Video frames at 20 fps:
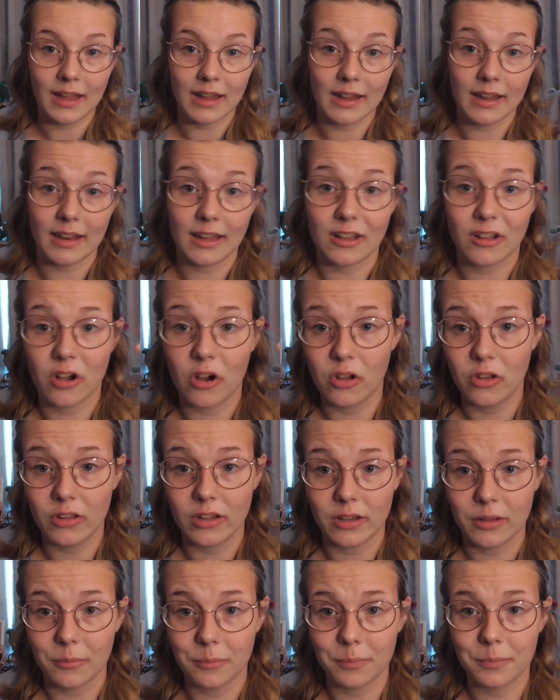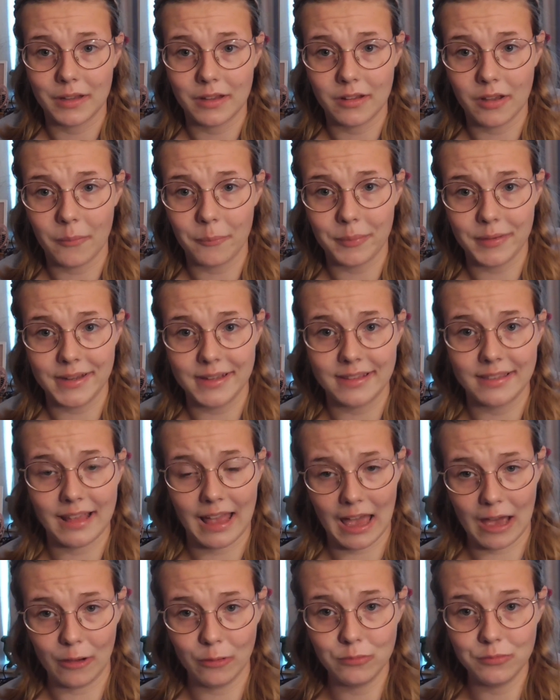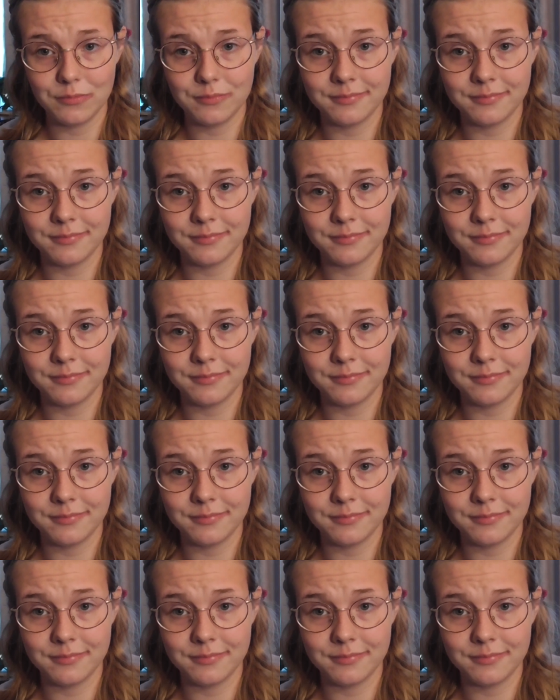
and like calling big companies out.